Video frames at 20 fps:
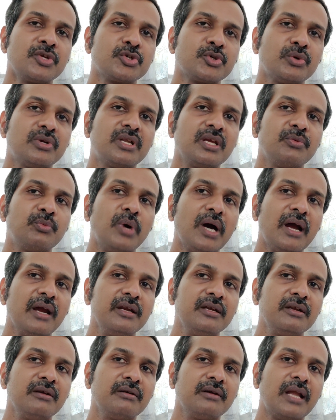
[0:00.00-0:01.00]
So
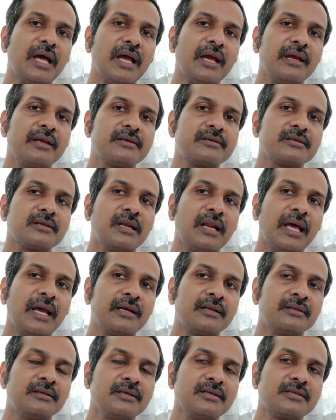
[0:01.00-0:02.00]
divide your diet
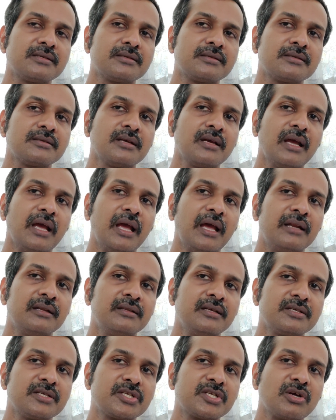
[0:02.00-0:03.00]
like this,
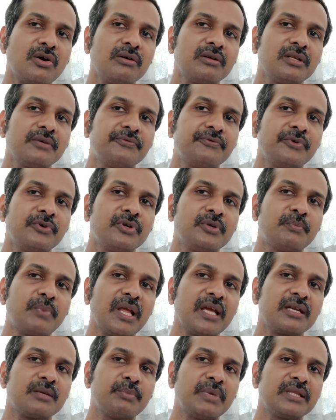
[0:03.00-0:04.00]
and this is called the food
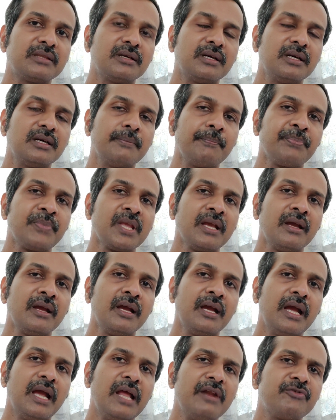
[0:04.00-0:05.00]
plate method,
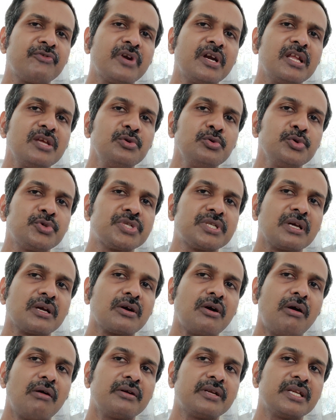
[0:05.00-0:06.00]
and reduce
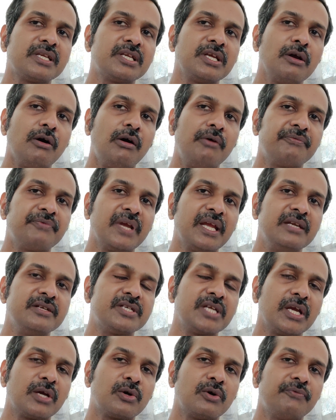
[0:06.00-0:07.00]
the quantity of
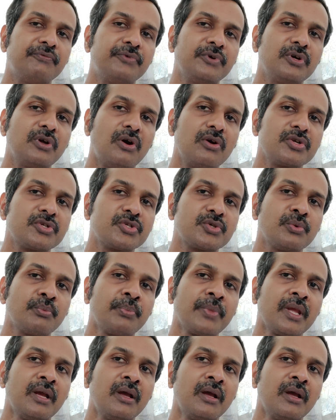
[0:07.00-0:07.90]
intake of food also.